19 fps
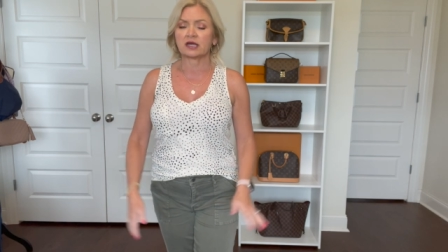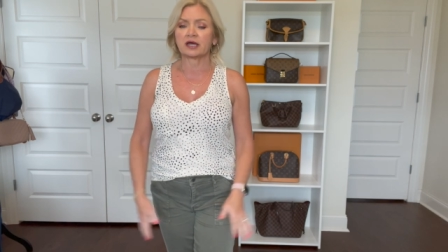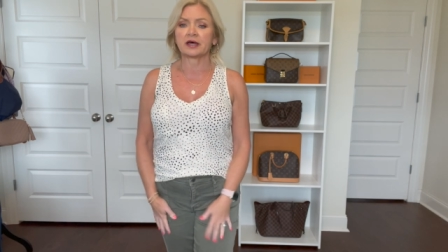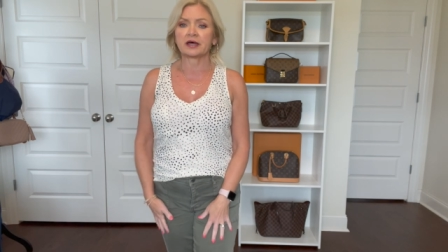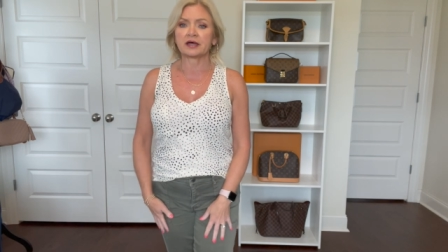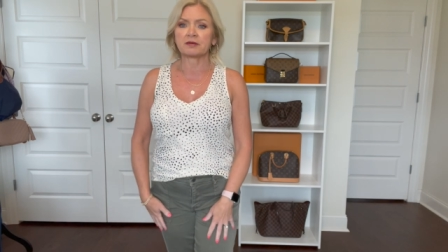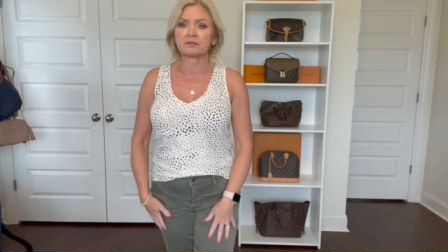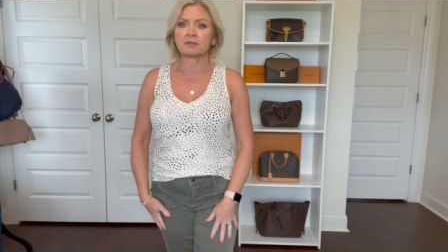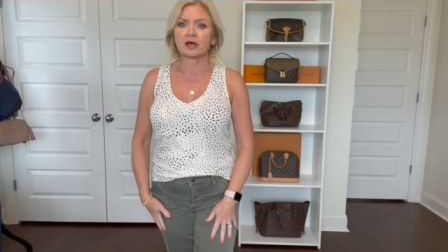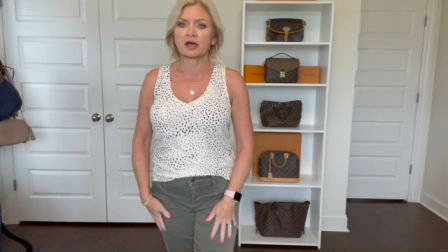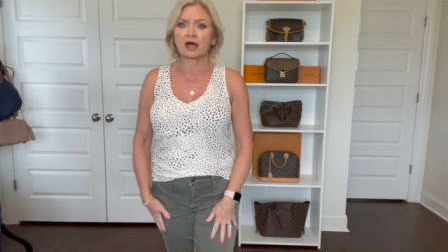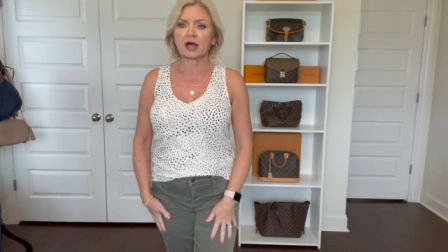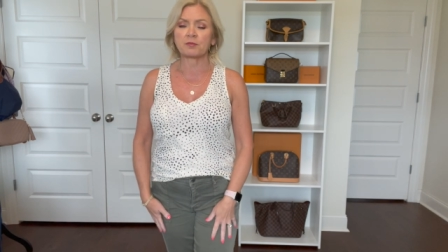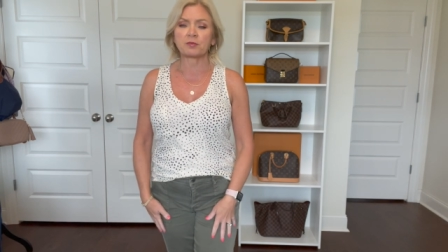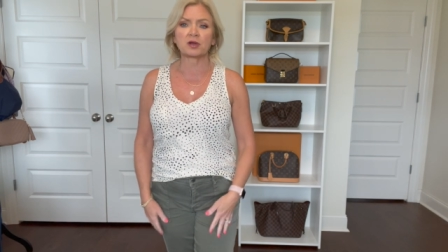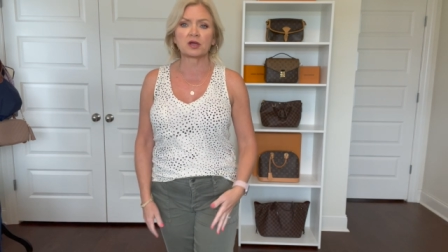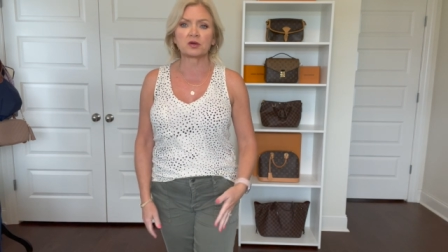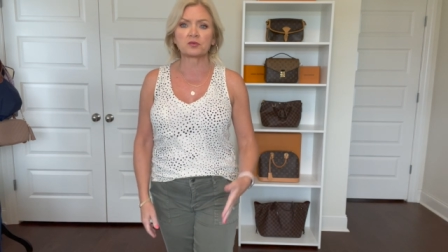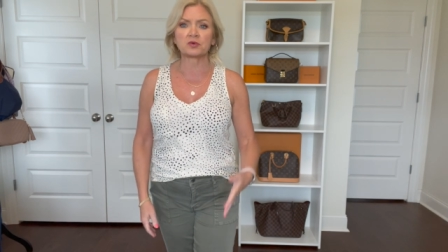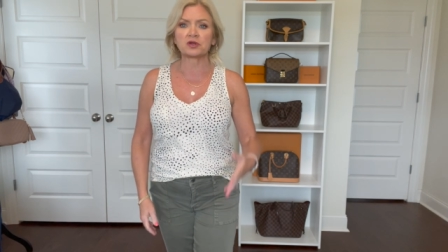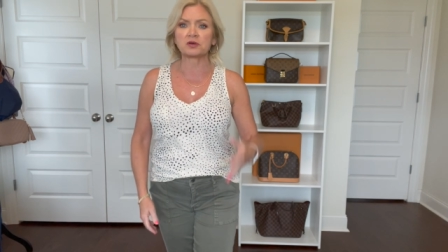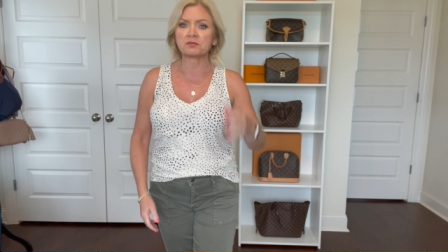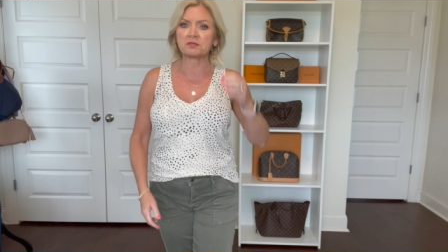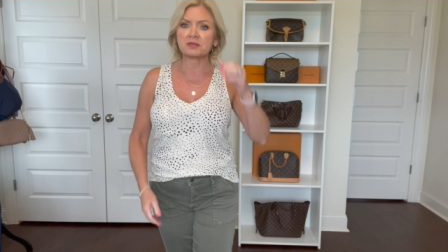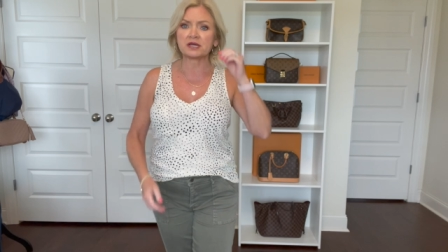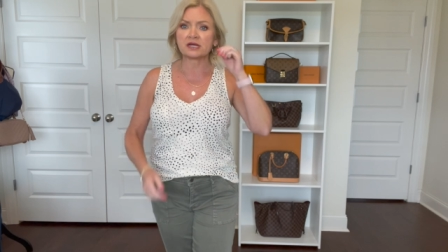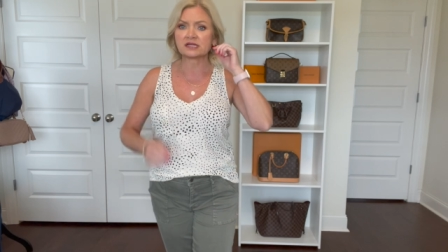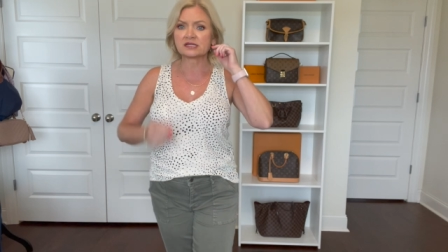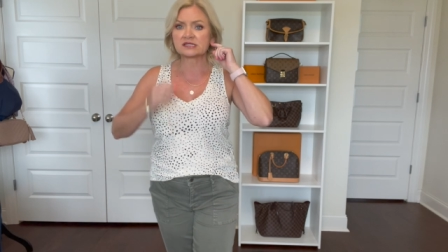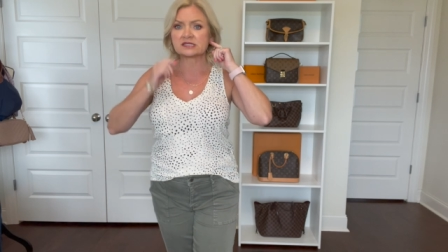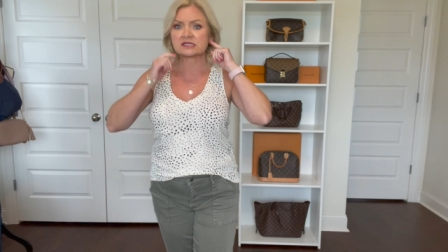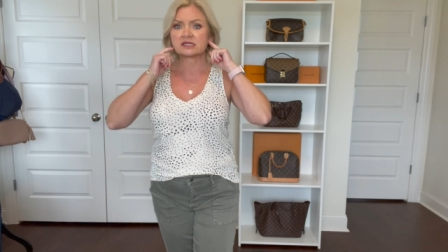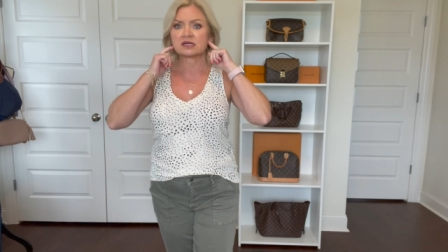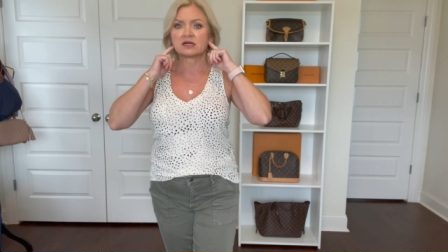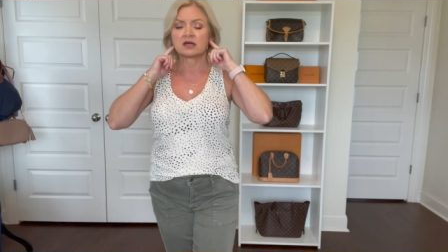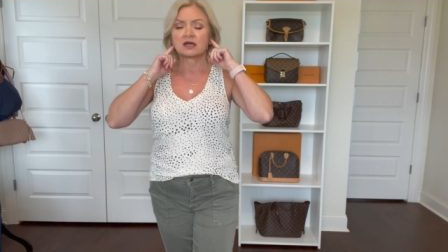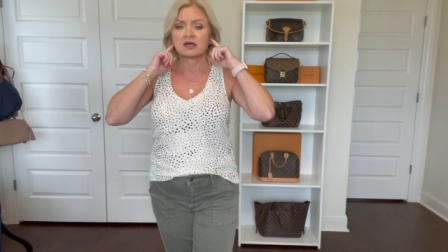Um, I probably wouldn't mix